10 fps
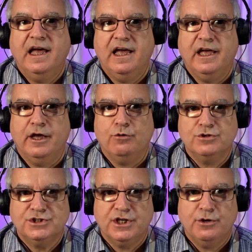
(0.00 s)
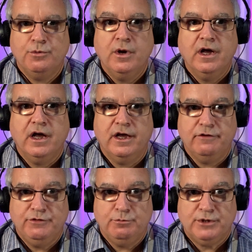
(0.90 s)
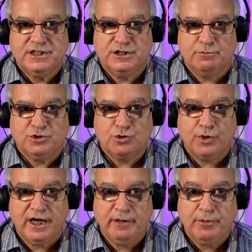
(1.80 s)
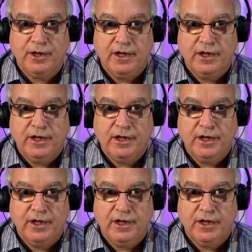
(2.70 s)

also if you press subscribe